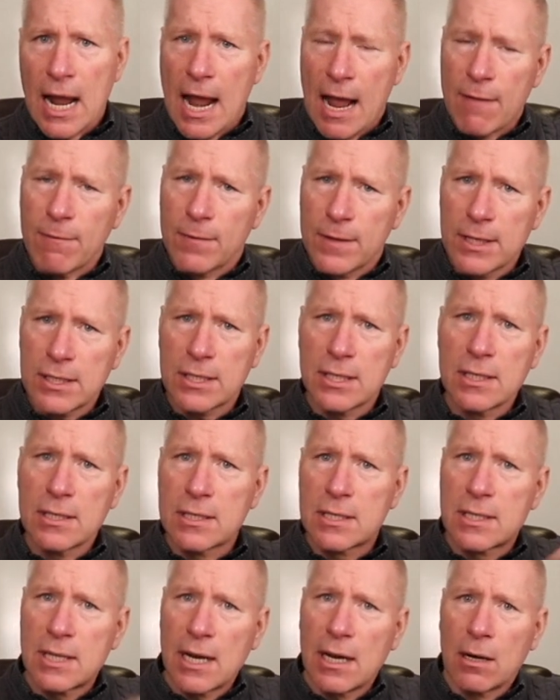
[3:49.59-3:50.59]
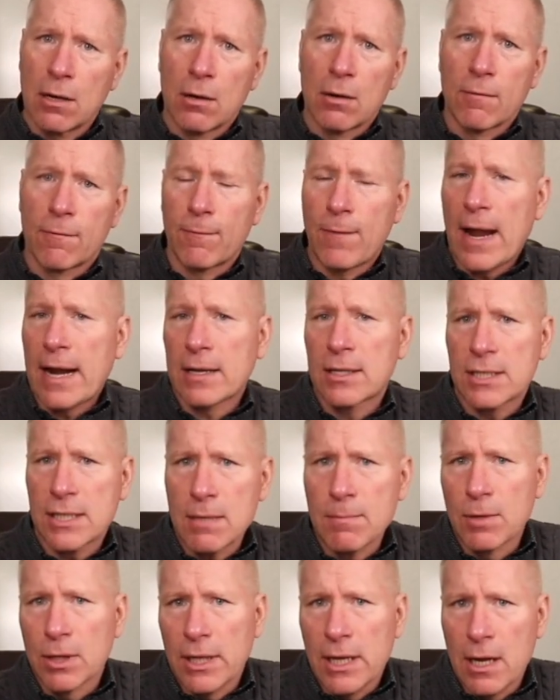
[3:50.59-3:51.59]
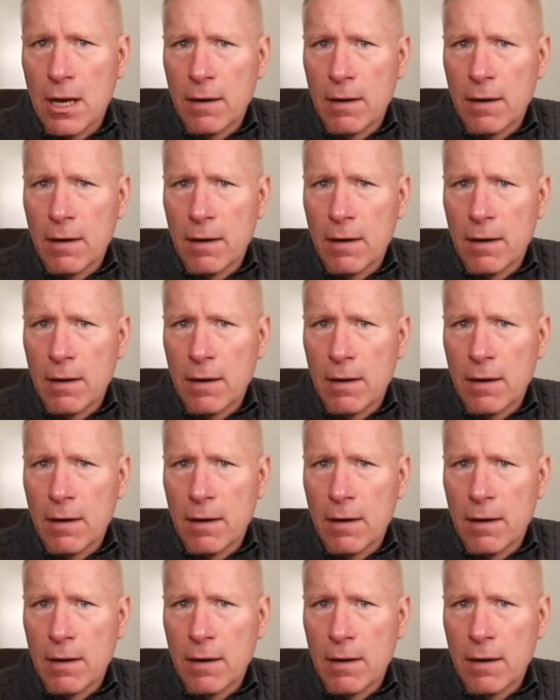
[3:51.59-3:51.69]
and this is their facsimile